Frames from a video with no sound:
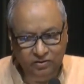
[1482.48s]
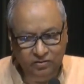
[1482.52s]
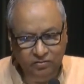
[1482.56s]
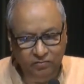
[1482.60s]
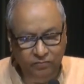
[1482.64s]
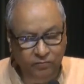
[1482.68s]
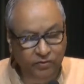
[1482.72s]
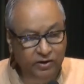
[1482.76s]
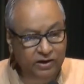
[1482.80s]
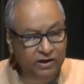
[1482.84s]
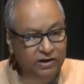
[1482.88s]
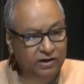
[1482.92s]

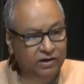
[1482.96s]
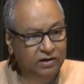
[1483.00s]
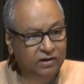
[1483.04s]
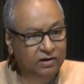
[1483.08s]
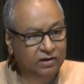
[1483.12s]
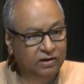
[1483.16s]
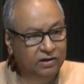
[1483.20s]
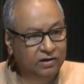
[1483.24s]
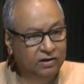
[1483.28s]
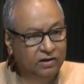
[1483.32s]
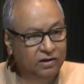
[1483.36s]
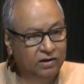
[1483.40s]
when
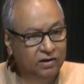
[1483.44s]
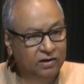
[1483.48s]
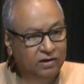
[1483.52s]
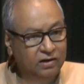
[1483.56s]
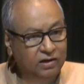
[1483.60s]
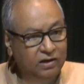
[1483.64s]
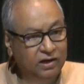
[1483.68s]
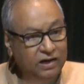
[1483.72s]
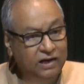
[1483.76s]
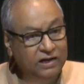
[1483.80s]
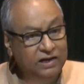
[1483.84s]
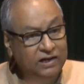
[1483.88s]

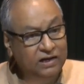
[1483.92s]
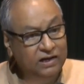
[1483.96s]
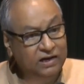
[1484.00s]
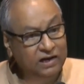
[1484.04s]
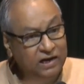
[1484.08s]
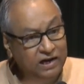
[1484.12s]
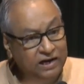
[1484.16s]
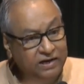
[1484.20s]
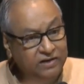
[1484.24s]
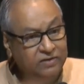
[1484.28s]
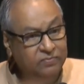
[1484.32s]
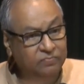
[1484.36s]
in the
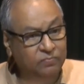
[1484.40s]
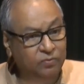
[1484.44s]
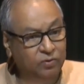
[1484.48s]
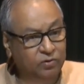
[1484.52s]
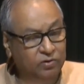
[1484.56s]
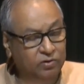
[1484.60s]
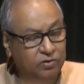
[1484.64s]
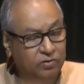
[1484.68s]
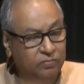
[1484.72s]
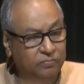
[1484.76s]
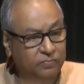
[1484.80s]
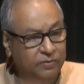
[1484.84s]
late
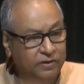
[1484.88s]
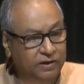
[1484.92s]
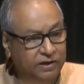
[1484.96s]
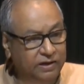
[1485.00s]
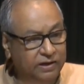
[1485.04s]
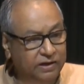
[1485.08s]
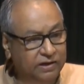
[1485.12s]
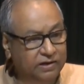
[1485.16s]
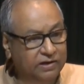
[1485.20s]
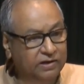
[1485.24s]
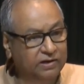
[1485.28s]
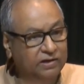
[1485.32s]
Mughal
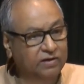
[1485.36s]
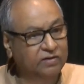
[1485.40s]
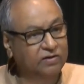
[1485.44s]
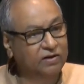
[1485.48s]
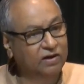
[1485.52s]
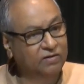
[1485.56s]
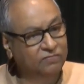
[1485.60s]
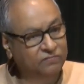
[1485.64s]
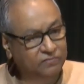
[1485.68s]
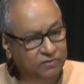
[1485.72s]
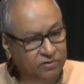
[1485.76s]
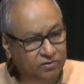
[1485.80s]
period, that is
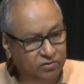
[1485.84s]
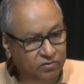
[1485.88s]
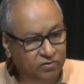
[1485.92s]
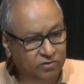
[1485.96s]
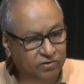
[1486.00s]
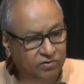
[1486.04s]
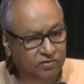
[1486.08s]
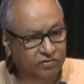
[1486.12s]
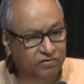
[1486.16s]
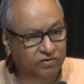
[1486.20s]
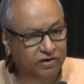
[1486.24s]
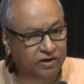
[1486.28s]
after
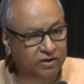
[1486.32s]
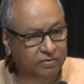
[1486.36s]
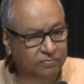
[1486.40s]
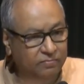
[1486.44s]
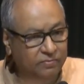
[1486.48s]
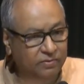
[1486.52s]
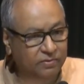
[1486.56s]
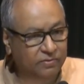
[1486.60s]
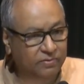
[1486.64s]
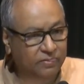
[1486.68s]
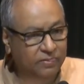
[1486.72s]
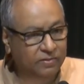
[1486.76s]

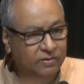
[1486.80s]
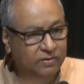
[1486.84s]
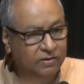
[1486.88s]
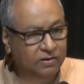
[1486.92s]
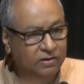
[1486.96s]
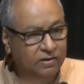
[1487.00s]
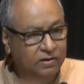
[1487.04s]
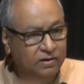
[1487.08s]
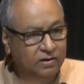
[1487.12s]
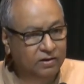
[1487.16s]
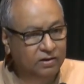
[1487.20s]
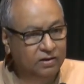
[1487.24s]
Aurangzeb,
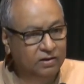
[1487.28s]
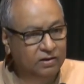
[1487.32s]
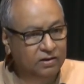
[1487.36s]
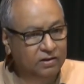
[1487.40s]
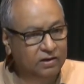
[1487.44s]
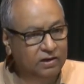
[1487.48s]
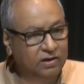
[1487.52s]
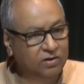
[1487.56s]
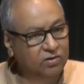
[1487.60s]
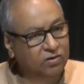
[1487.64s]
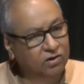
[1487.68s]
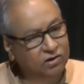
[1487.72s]

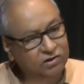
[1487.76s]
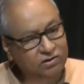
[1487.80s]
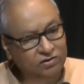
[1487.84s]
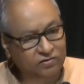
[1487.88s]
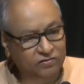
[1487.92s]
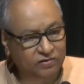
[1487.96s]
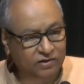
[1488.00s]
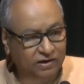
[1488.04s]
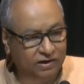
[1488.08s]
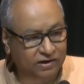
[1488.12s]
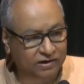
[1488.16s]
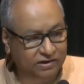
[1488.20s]
the rot
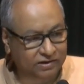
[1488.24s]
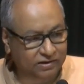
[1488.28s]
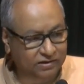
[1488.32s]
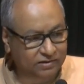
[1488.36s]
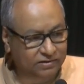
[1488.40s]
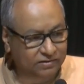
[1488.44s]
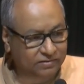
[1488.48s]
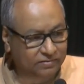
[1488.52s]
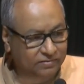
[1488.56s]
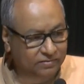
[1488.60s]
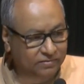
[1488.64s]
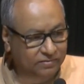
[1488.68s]
started.
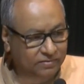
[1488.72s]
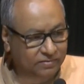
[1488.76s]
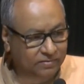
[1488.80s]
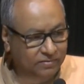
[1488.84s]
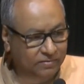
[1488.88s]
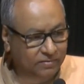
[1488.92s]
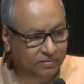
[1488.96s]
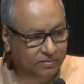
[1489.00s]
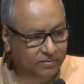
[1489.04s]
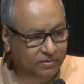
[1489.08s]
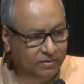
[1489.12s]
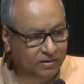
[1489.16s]

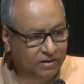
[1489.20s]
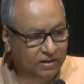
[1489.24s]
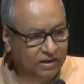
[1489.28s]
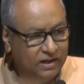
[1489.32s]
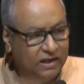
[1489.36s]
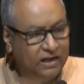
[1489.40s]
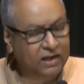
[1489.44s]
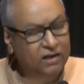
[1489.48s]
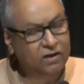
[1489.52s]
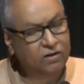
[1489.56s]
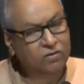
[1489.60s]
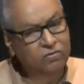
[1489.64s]

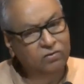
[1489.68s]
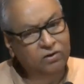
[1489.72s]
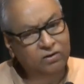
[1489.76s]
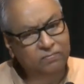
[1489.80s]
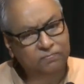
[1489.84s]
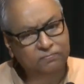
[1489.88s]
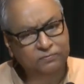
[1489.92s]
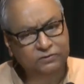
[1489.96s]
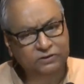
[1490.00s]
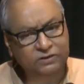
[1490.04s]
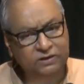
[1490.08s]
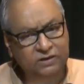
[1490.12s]

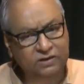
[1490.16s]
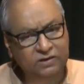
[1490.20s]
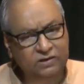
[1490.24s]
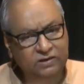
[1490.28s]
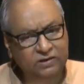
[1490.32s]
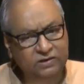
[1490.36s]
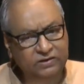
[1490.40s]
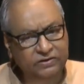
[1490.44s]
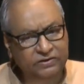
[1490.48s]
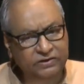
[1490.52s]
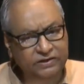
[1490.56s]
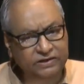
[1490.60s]

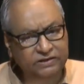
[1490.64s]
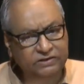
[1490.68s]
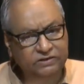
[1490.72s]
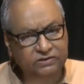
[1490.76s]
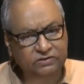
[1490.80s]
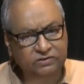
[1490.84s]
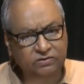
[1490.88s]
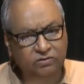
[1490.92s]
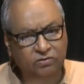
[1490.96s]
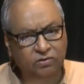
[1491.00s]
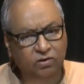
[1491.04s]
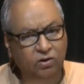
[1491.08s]
Corruption
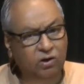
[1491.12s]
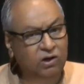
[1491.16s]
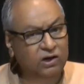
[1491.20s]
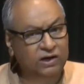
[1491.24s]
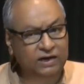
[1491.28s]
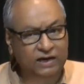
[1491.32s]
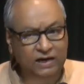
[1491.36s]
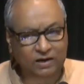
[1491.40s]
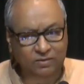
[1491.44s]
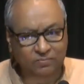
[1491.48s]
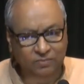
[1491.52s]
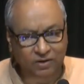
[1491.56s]
reached
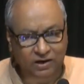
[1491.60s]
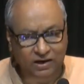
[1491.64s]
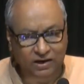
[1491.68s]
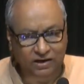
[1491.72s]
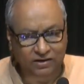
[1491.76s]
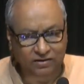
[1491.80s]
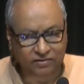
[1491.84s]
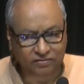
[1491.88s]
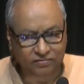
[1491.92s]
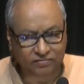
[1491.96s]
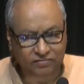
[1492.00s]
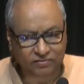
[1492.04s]
all-time
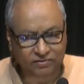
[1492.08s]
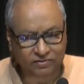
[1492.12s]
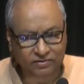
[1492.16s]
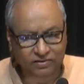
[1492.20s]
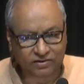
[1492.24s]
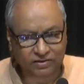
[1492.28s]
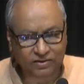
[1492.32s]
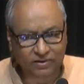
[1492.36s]
highs,